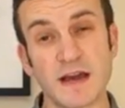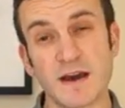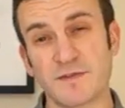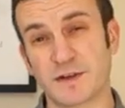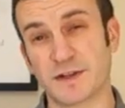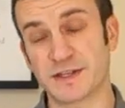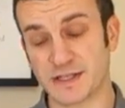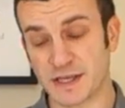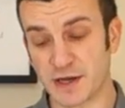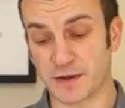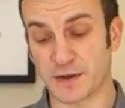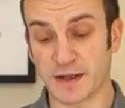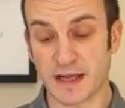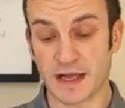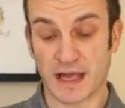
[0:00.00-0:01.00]
oven.
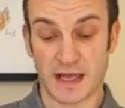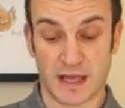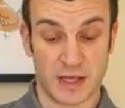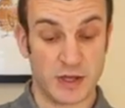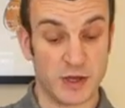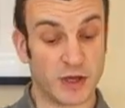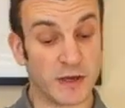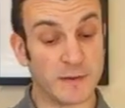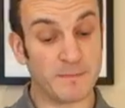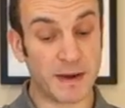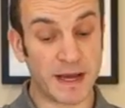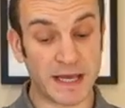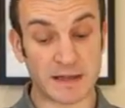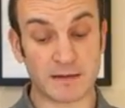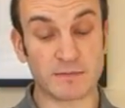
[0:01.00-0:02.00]
So you could
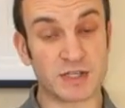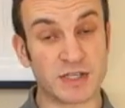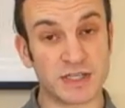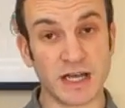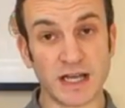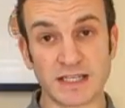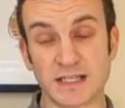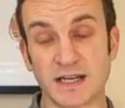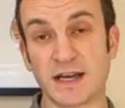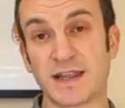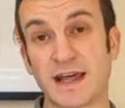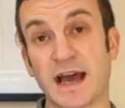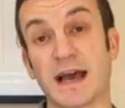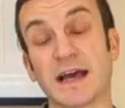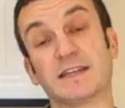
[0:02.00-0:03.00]
bake them just like
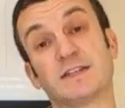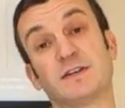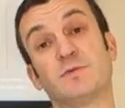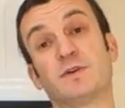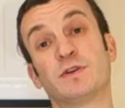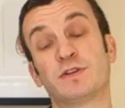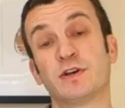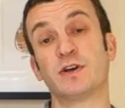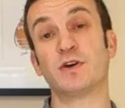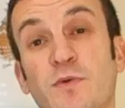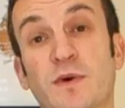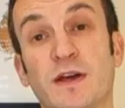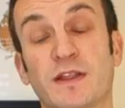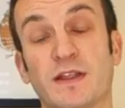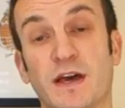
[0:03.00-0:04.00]
that, as you would do
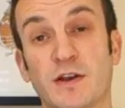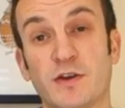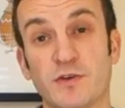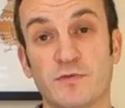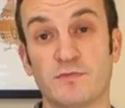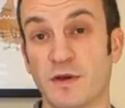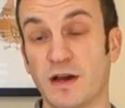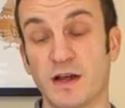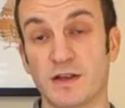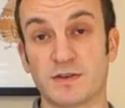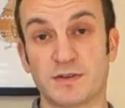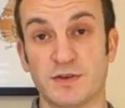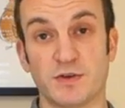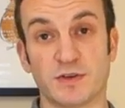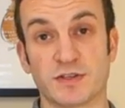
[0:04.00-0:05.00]
with
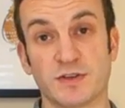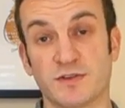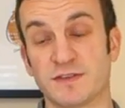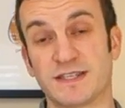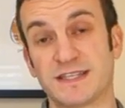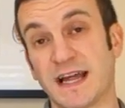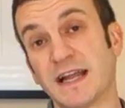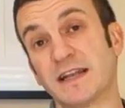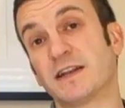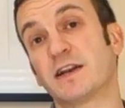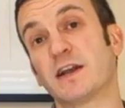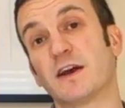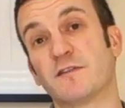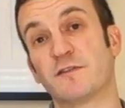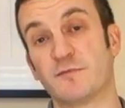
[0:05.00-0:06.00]
your sort of
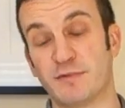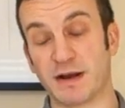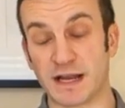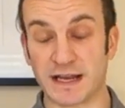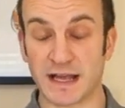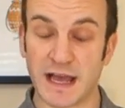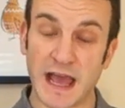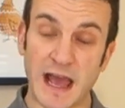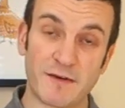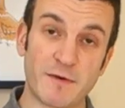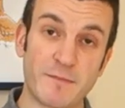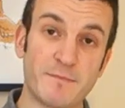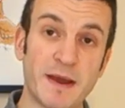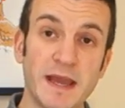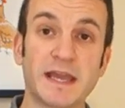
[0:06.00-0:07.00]
standard loaf of bread. Have
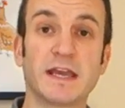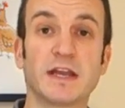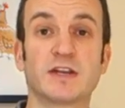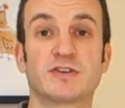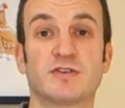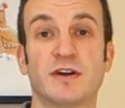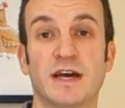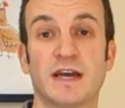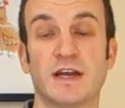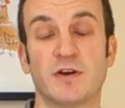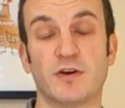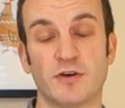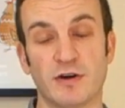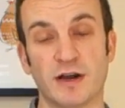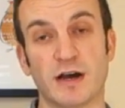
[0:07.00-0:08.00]
a baking
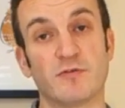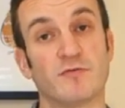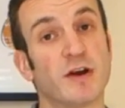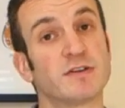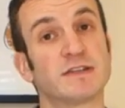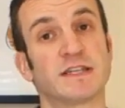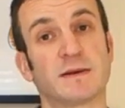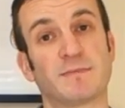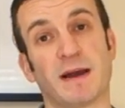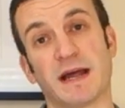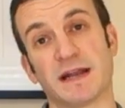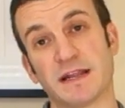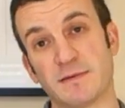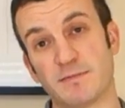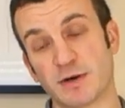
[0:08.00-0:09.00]
tray or a roasting
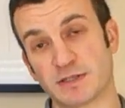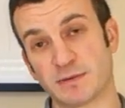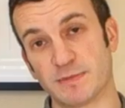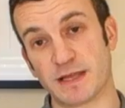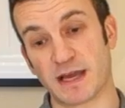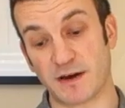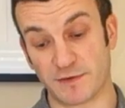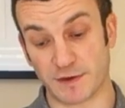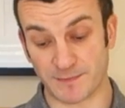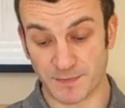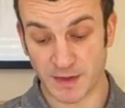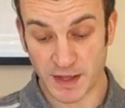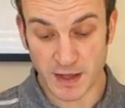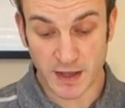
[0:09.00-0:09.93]
pan in the bottom of the oven.